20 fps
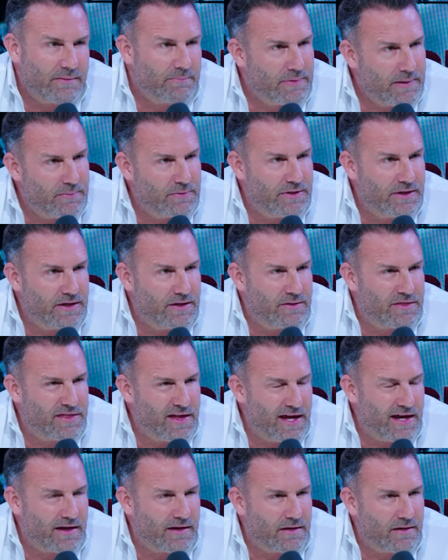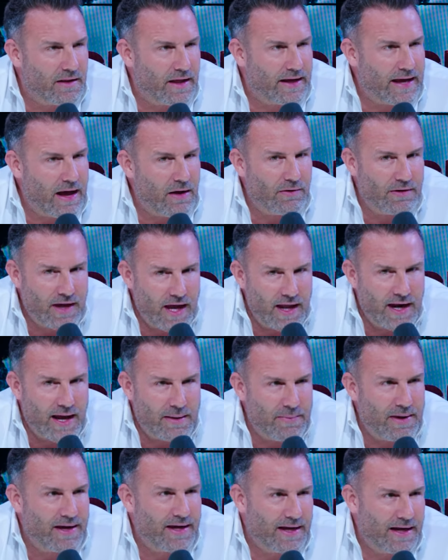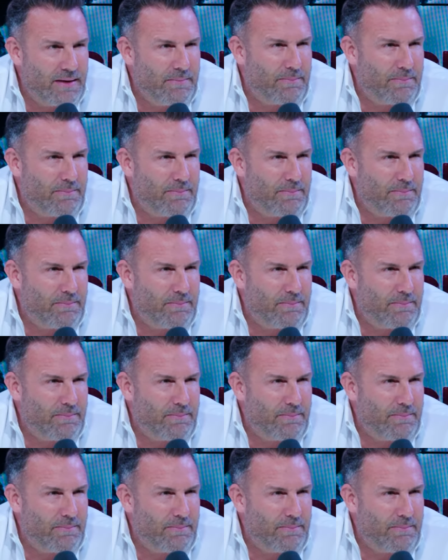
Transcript: And people need to think like, how can I make an